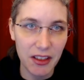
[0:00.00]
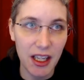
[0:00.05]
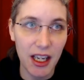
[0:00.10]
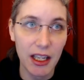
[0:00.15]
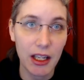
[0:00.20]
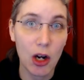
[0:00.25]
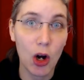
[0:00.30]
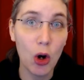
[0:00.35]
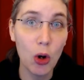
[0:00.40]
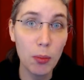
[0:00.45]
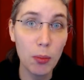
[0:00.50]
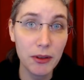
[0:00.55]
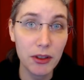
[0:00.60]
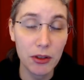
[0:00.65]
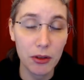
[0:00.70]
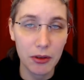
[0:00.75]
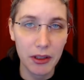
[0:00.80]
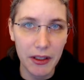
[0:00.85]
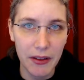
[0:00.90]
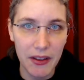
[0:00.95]
I hope,
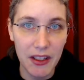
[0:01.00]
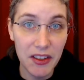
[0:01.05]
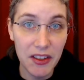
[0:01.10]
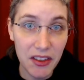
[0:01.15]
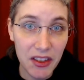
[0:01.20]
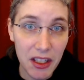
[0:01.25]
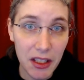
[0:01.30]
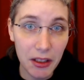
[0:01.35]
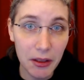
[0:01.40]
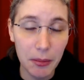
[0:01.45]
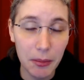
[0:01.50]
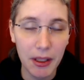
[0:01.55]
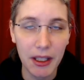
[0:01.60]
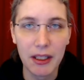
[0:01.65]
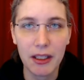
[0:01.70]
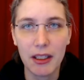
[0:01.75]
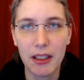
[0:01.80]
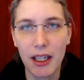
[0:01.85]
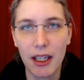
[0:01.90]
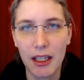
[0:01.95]
during this year,
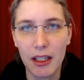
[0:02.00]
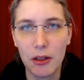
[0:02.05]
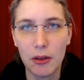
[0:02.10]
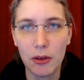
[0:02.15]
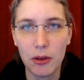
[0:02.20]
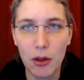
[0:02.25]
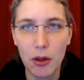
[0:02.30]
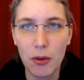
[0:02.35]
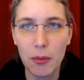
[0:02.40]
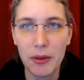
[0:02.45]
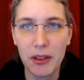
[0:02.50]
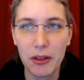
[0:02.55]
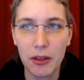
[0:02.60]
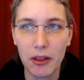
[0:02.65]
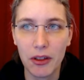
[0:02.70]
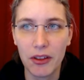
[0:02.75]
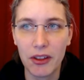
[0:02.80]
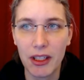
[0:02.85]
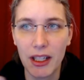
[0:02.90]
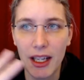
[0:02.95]
but I don't know
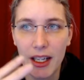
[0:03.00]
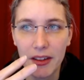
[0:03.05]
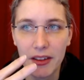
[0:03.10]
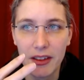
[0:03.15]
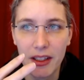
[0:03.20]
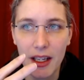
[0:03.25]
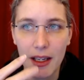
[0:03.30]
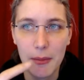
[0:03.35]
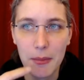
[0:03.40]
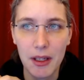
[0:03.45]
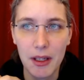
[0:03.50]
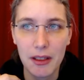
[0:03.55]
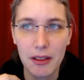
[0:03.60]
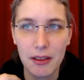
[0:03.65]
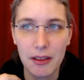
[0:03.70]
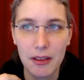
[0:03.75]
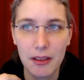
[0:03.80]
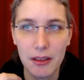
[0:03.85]
because the last time uh,